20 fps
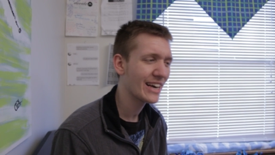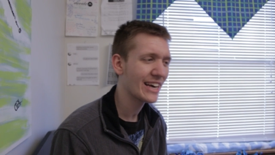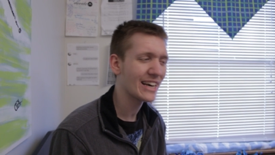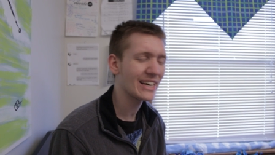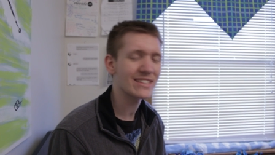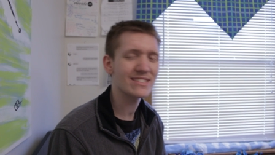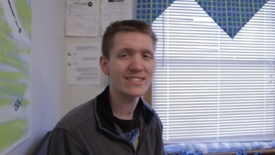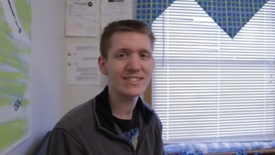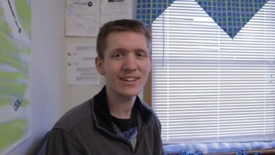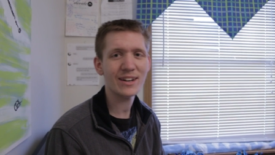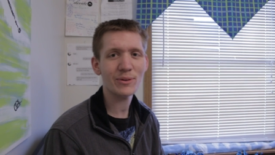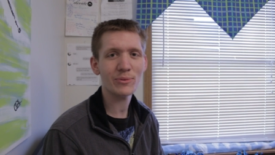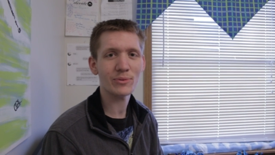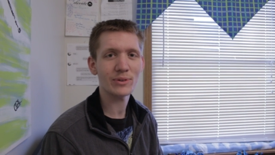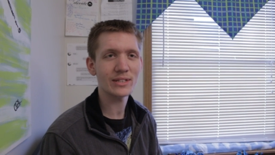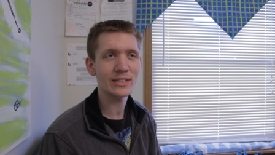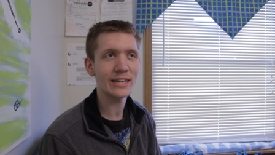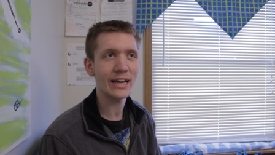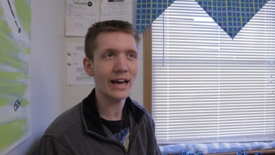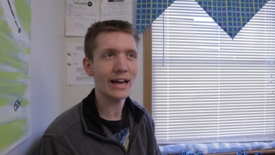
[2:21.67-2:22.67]
It's not
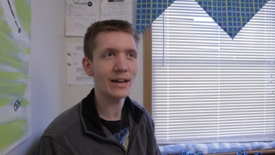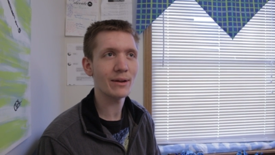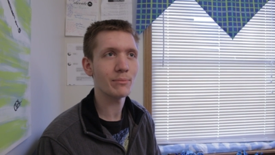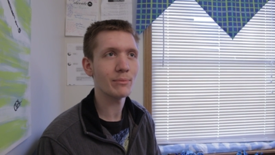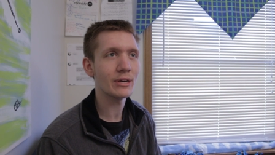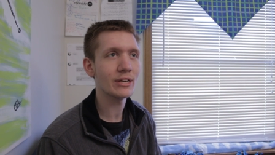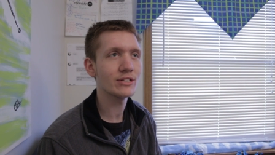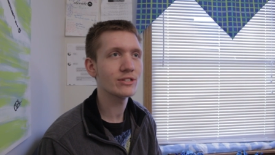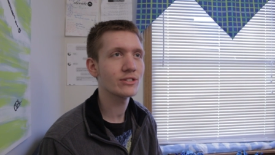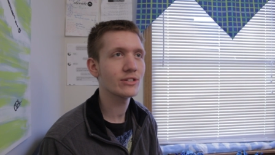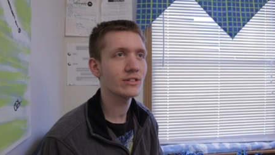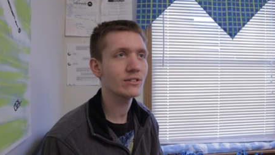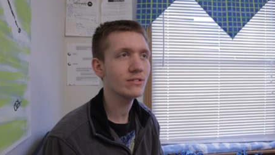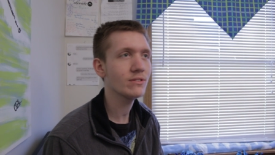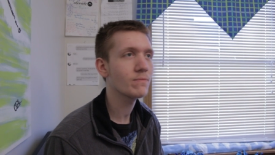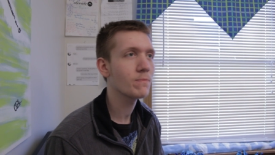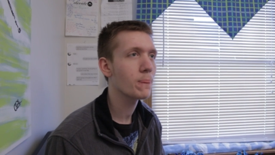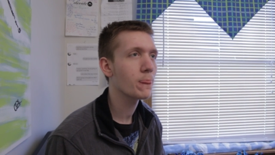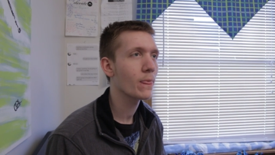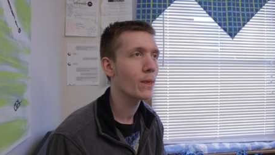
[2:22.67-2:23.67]
really animation,
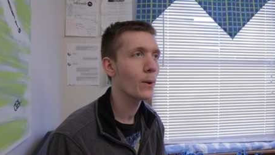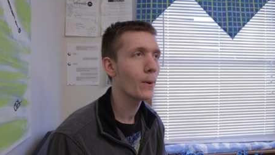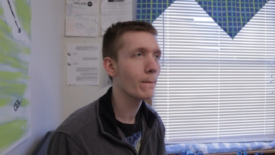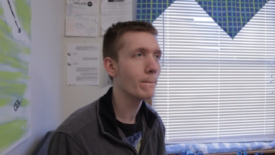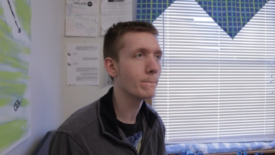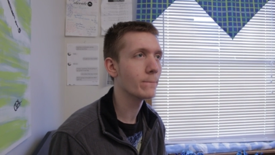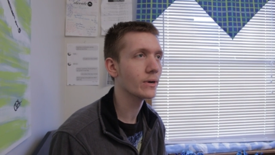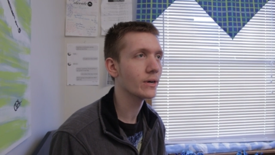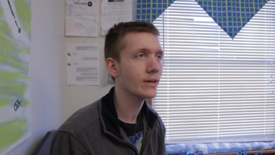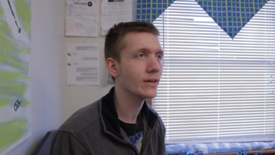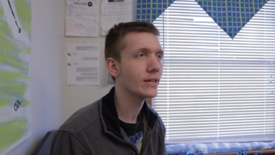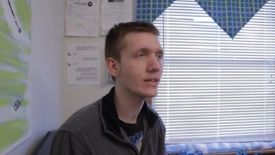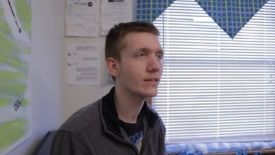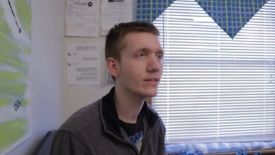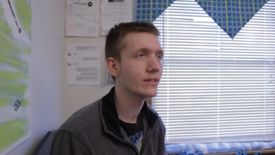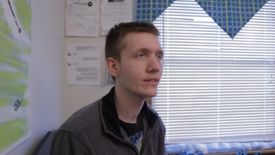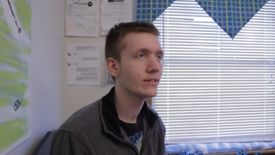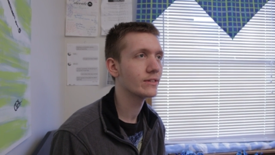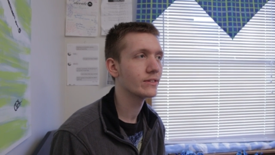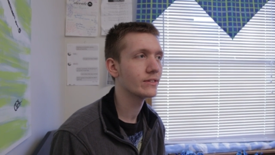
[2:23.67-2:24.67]
but
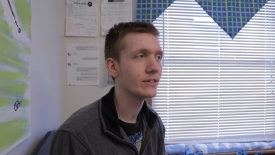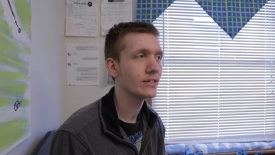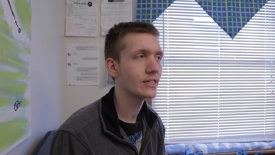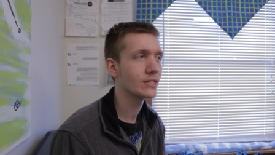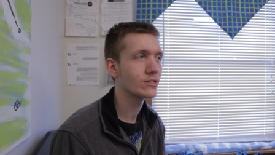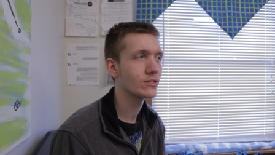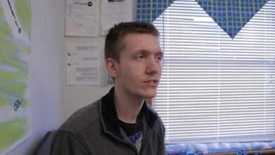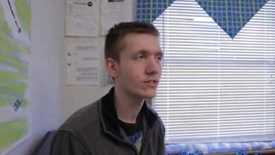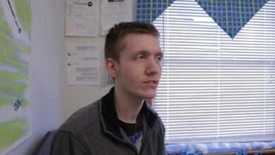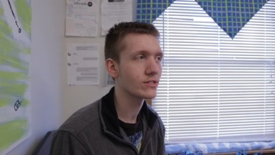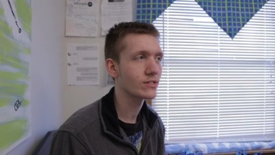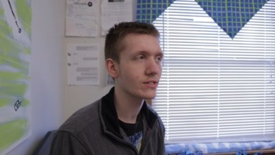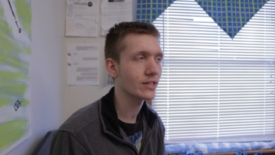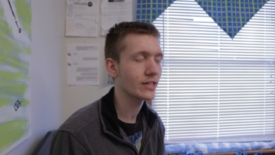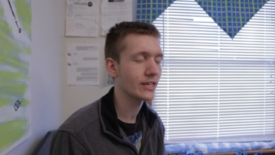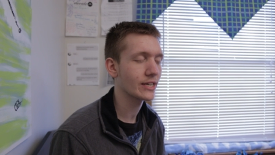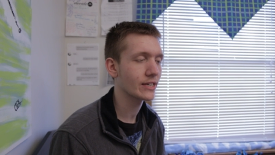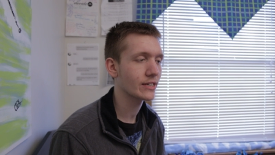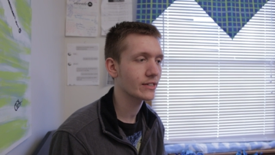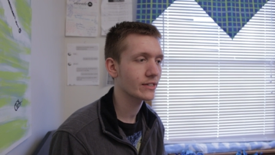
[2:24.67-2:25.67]
it's just
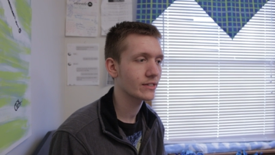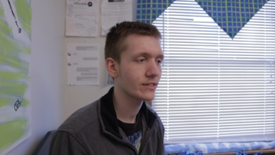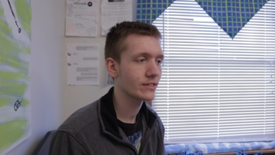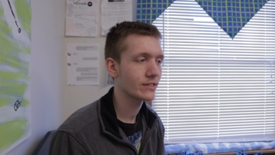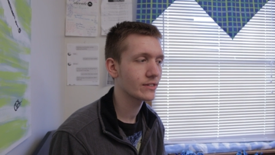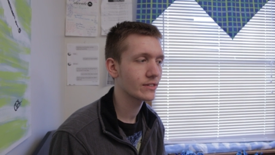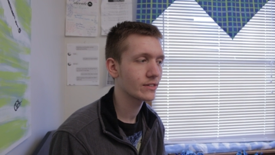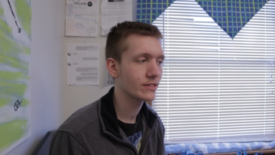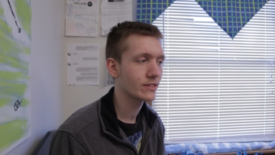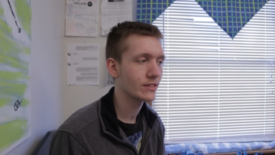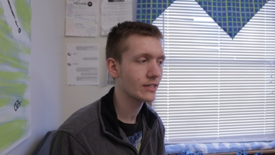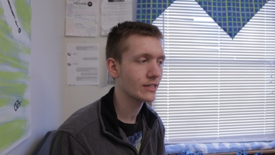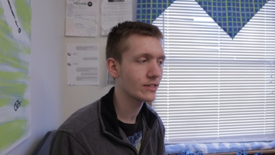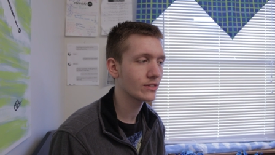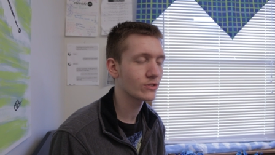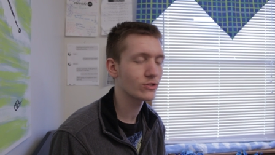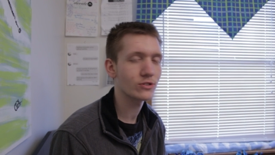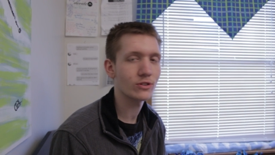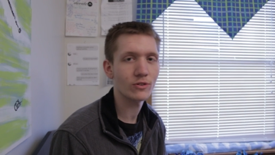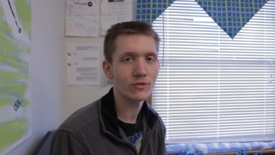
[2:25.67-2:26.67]
like
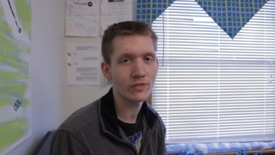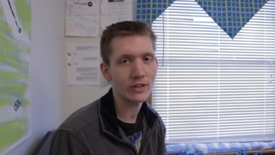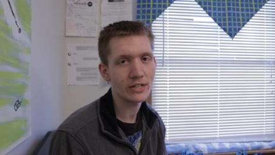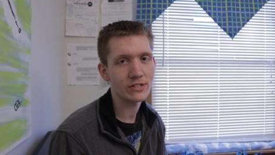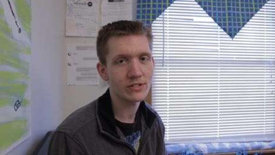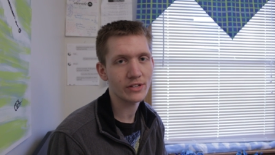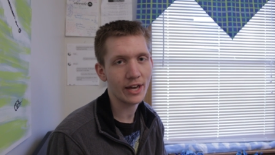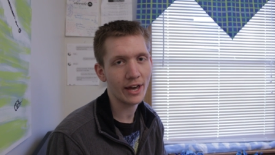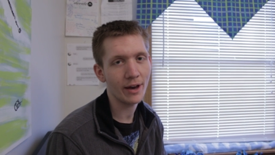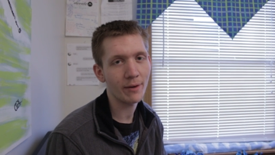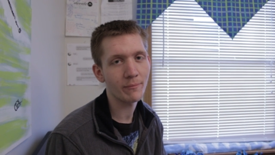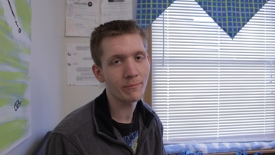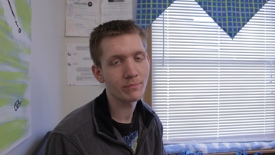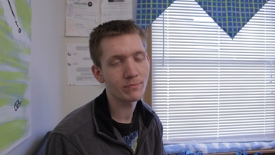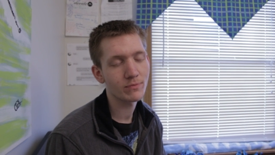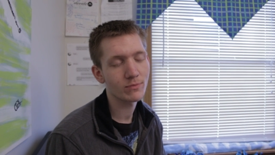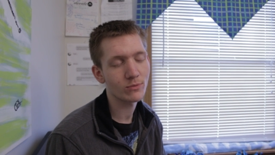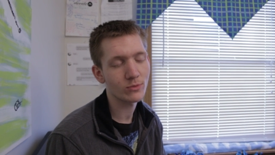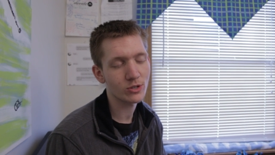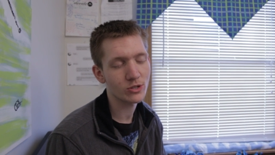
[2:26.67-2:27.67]
there's no face cam,
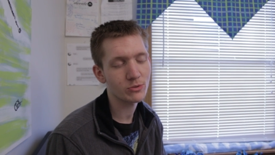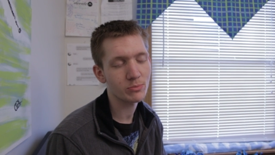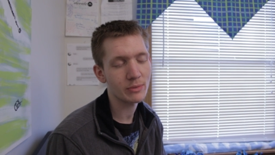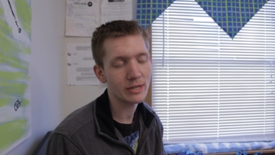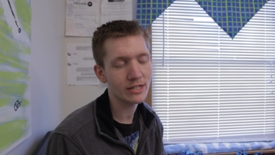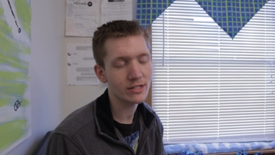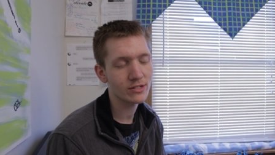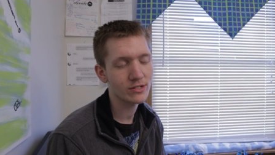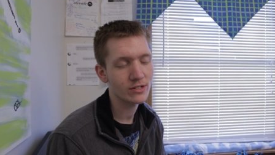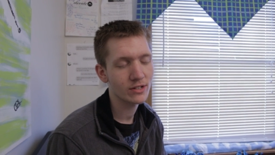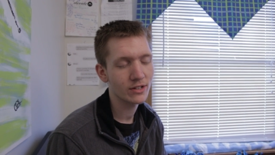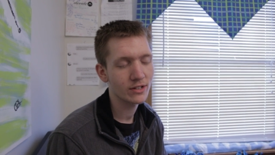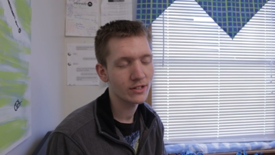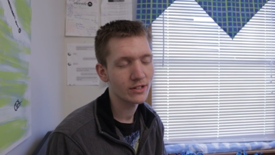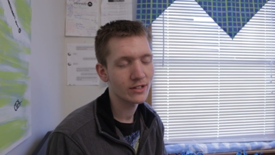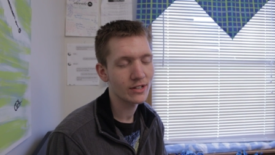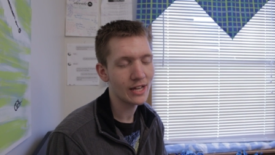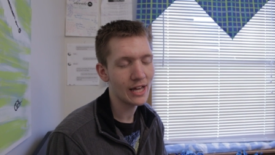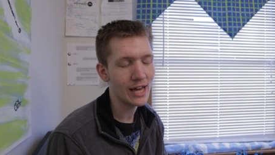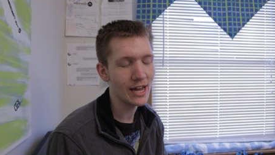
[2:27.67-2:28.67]
which makes
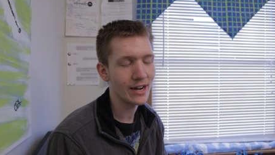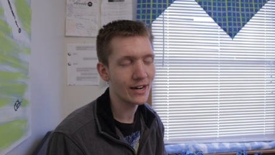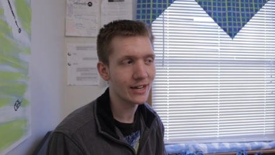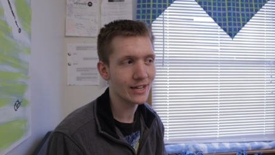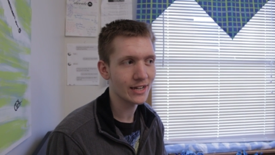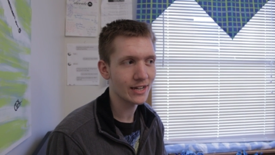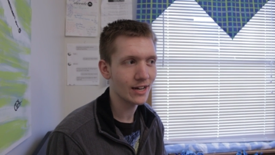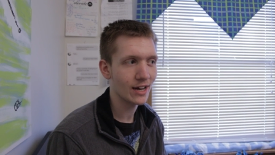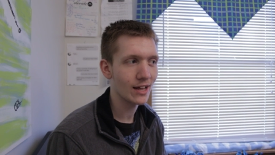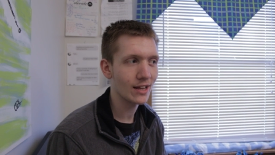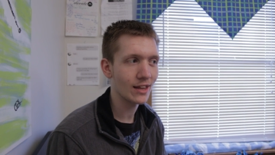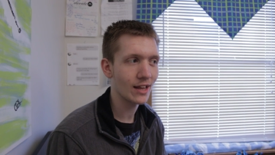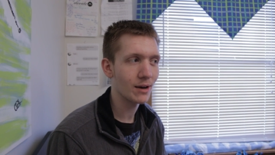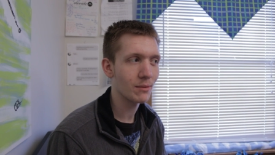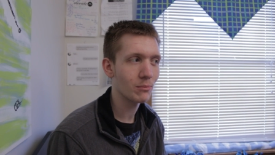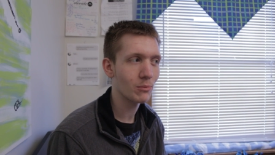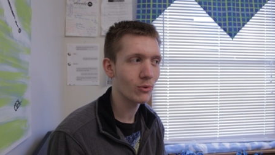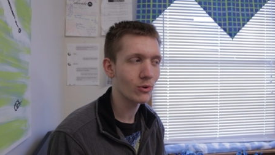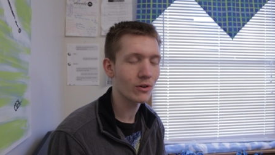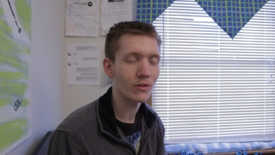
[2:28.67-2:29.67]
editing a
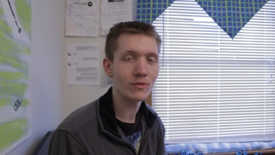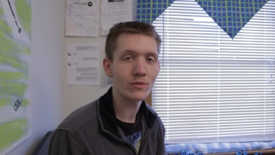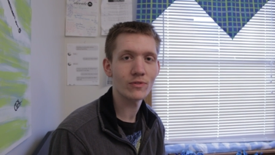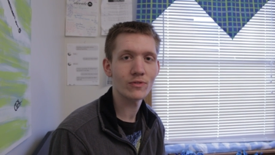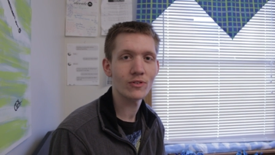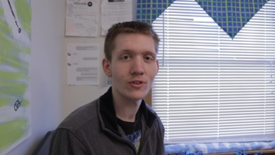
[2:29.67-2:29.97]
lot more of